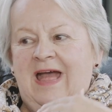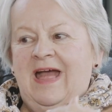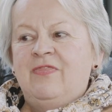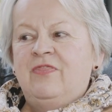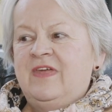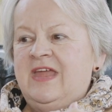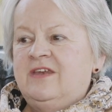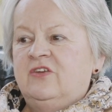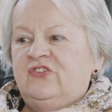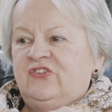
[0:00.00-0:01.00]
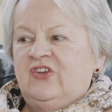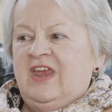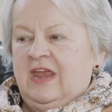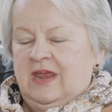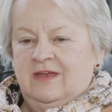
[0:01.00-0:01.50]
and then
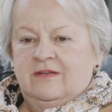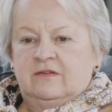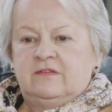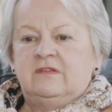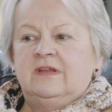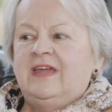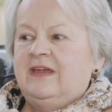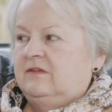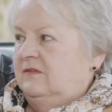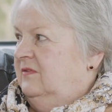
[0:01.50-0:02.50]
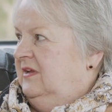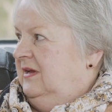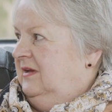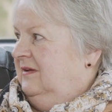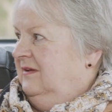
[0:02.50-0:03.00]
share selectively.